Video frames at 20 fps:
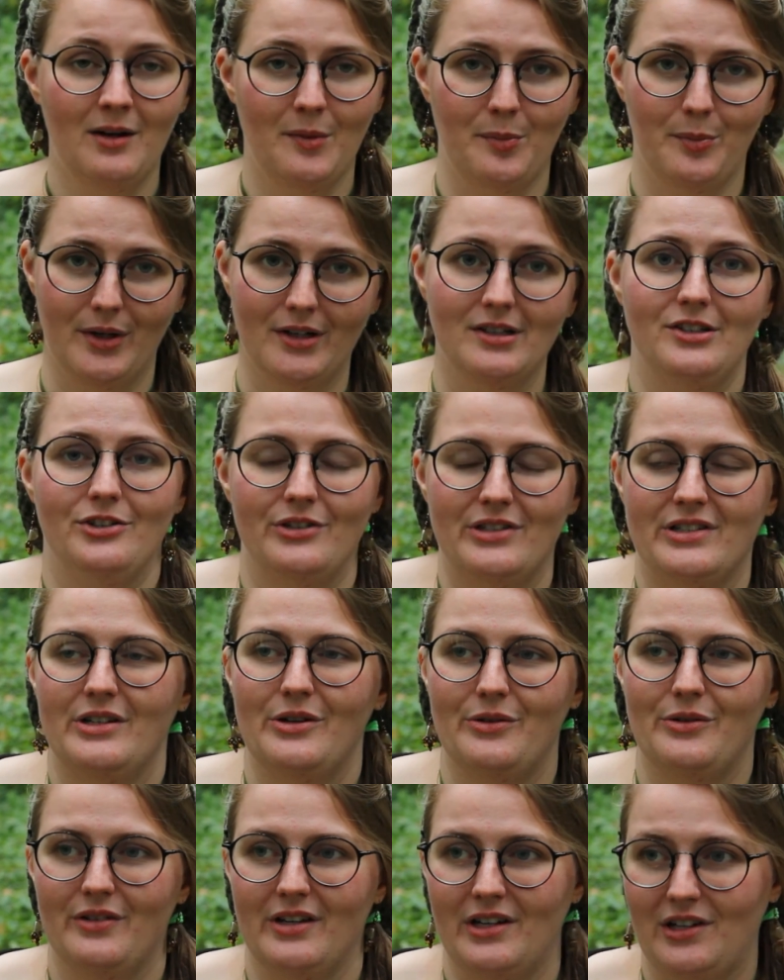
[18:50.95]
But just
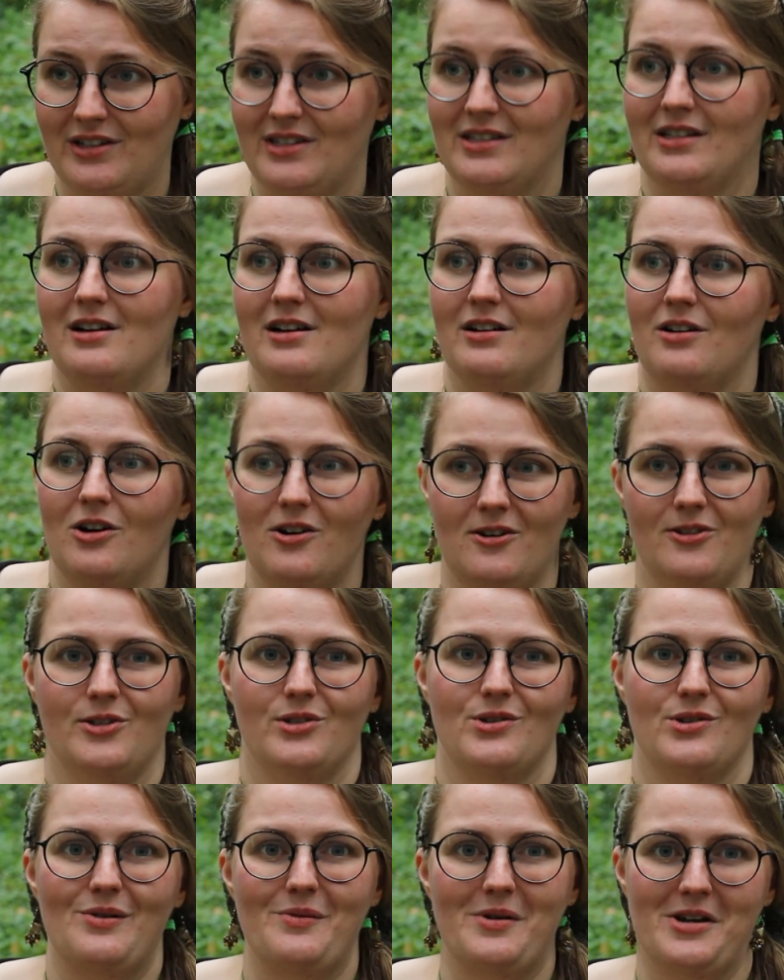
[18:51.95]
know that it's not all
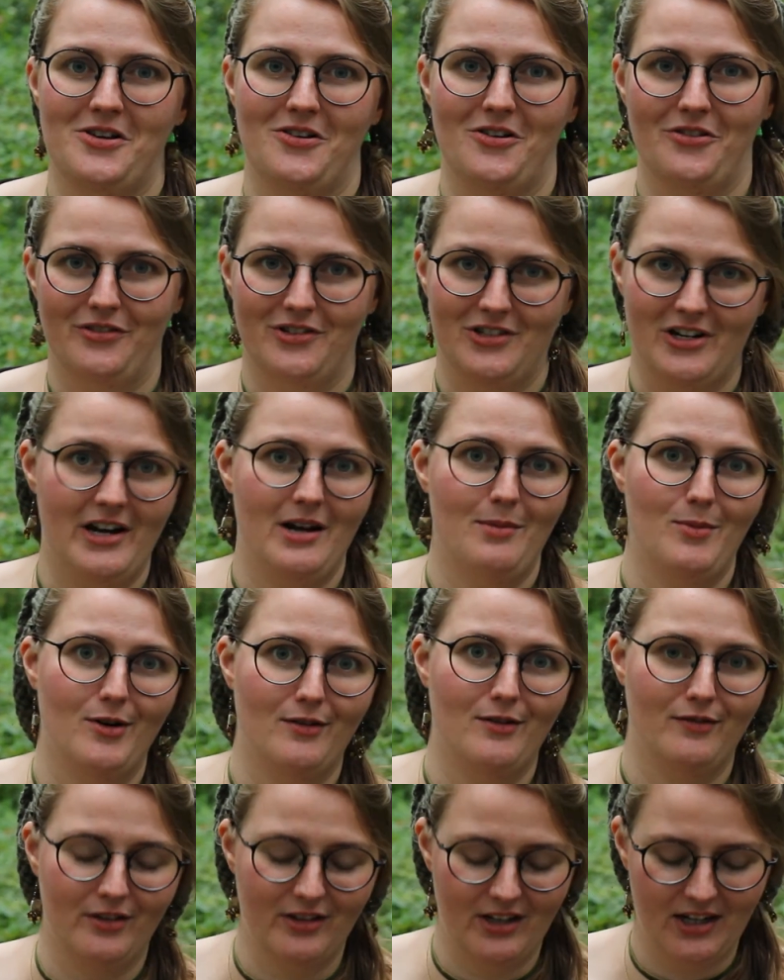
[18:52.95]
sewing all the time
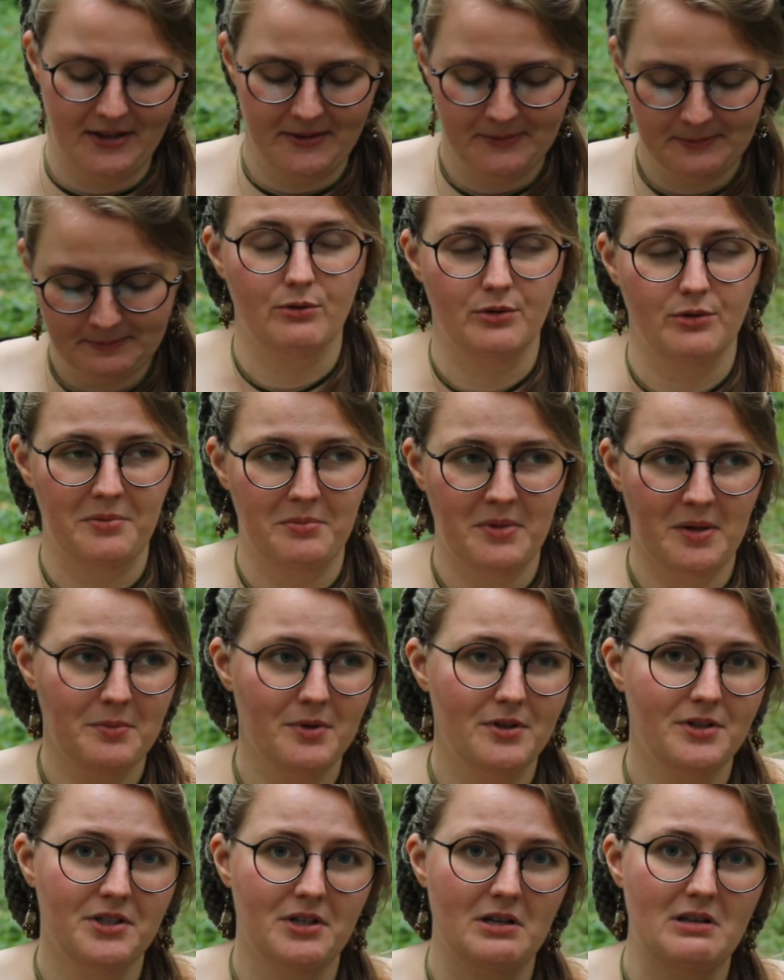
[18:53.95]
over there.
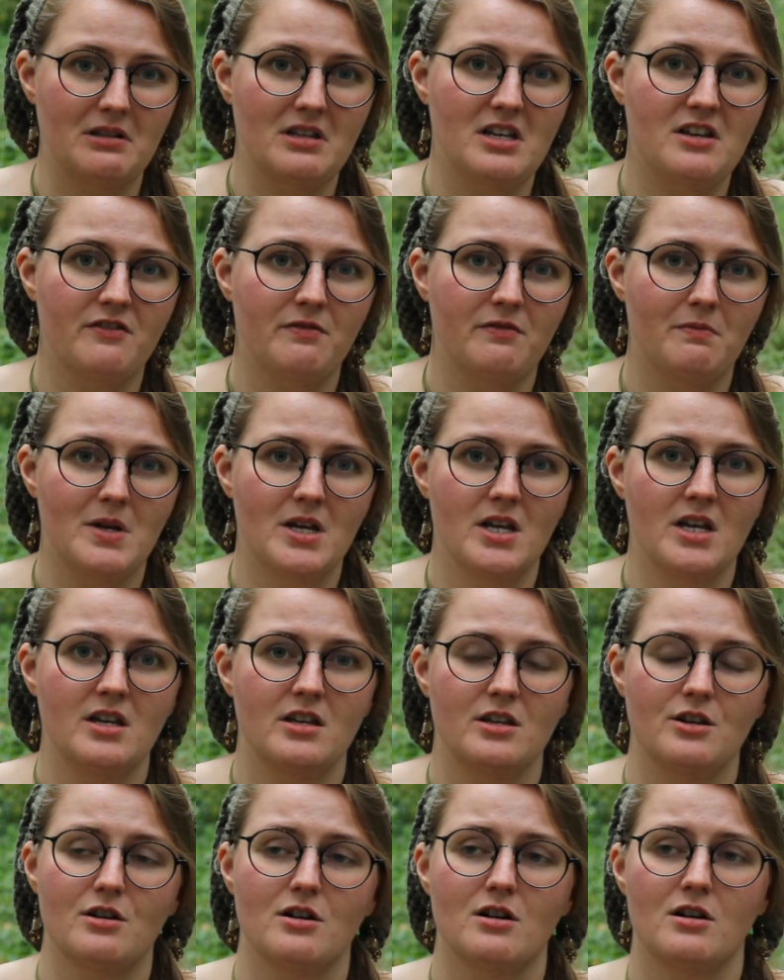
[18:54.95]
Remember to leave me
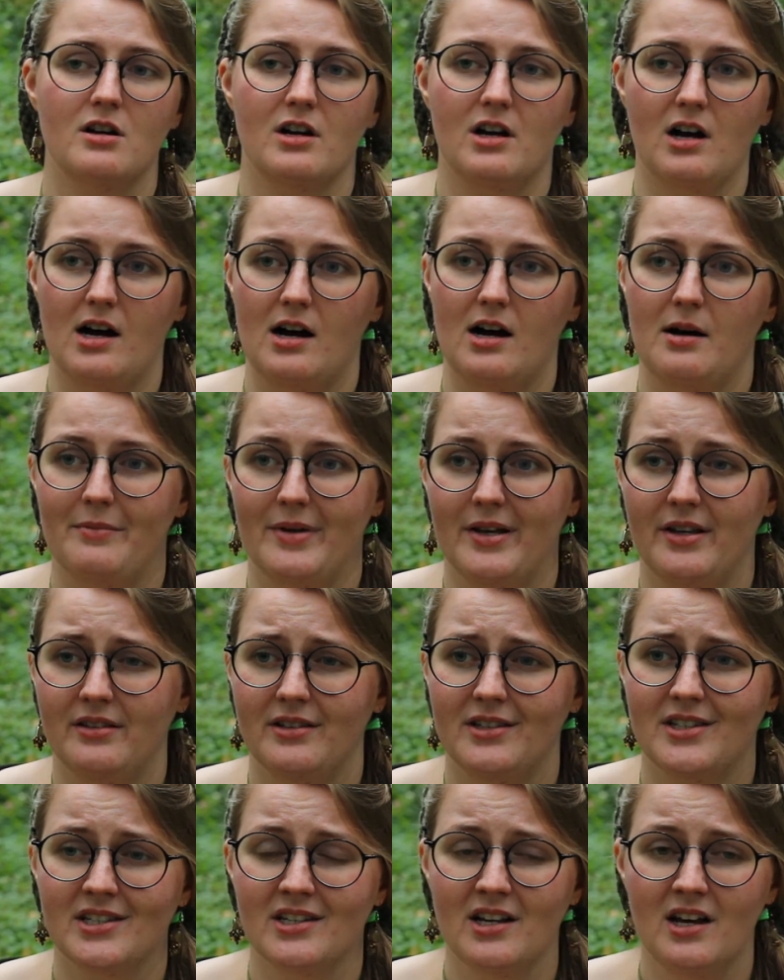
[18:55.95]
your
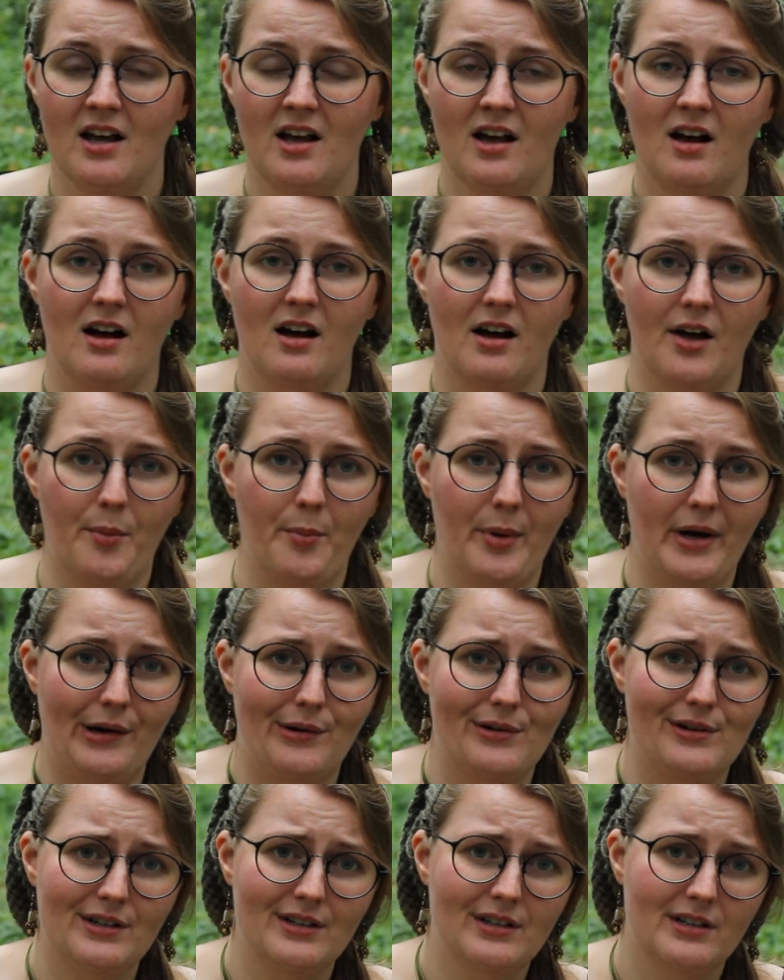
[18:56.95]
comments
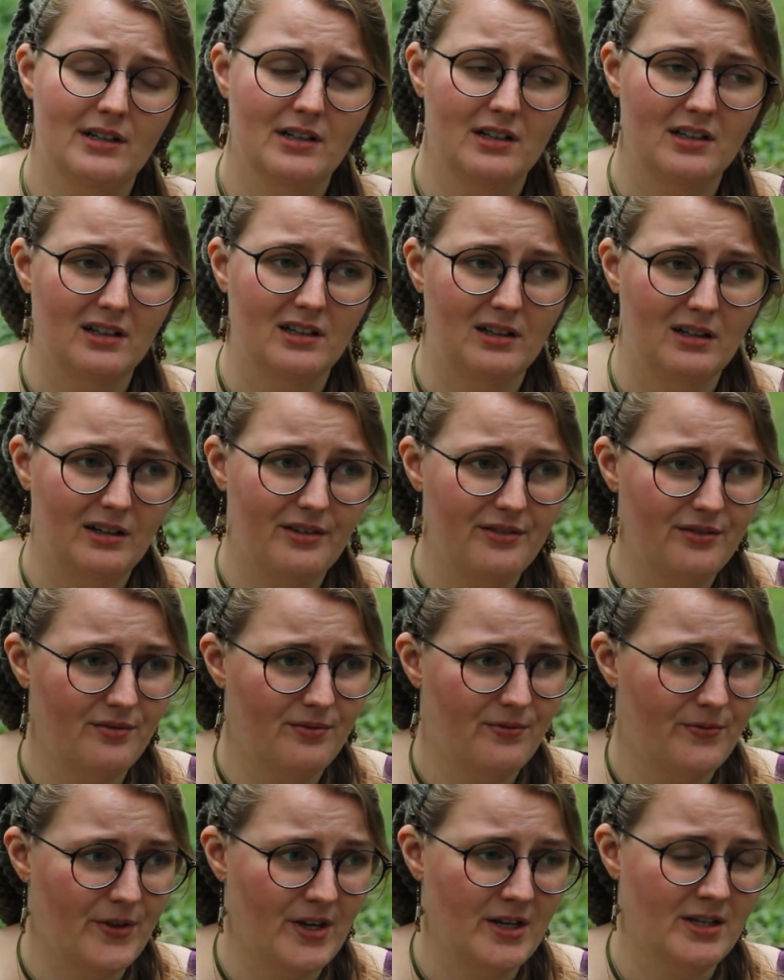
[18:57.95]
about
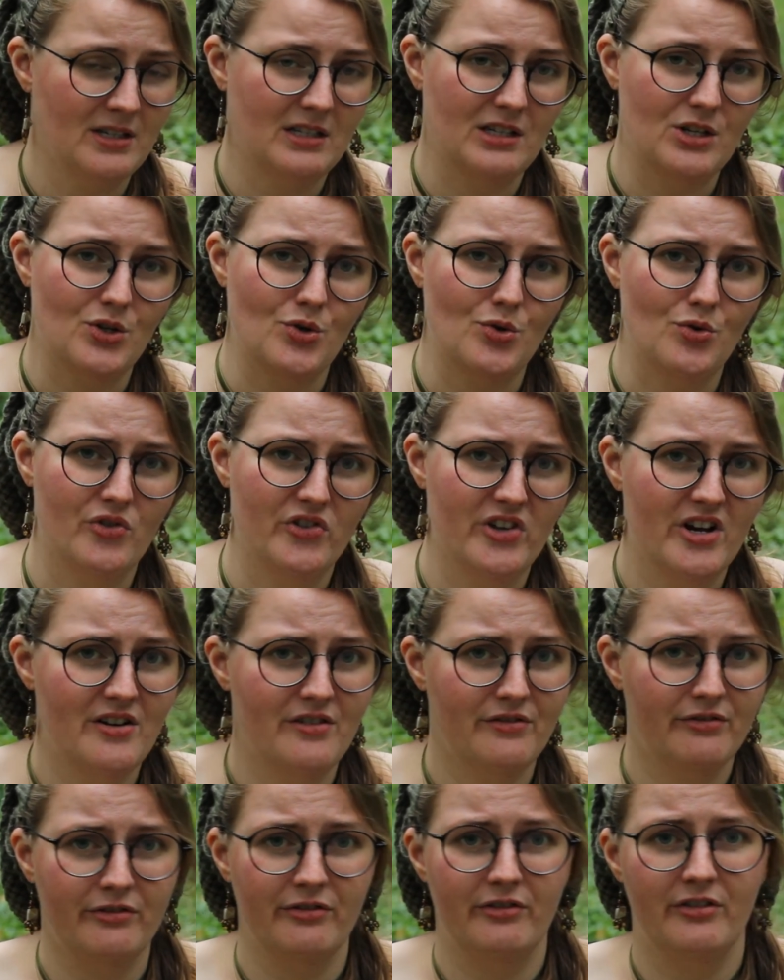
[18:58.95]
things you
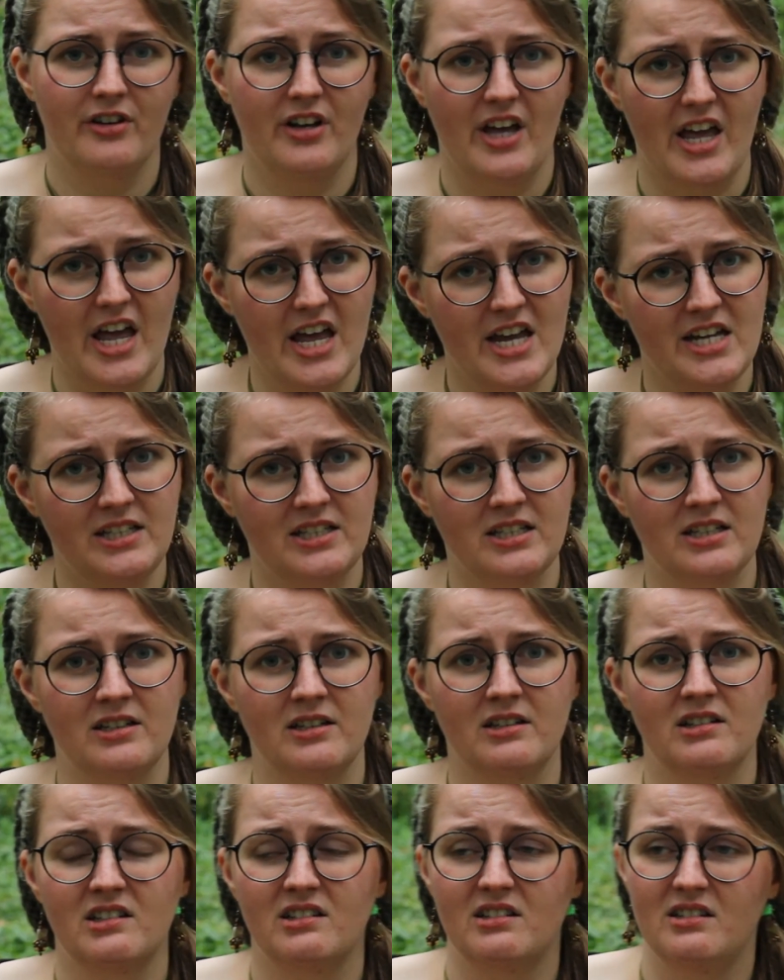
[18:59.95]
love, hate,
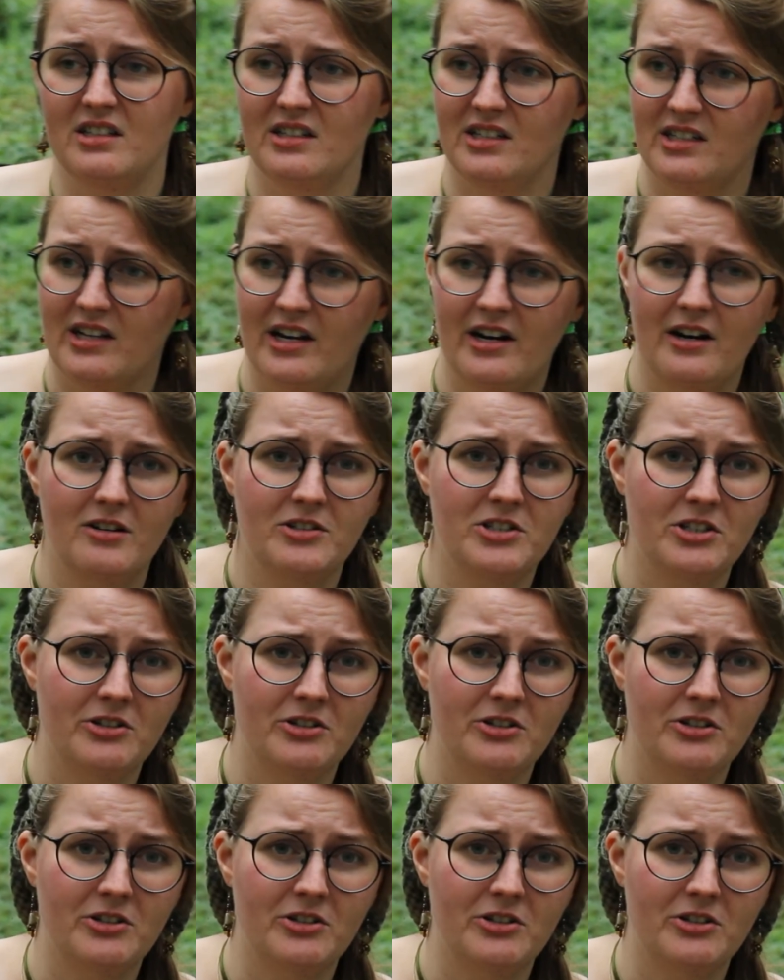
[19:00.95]
desire to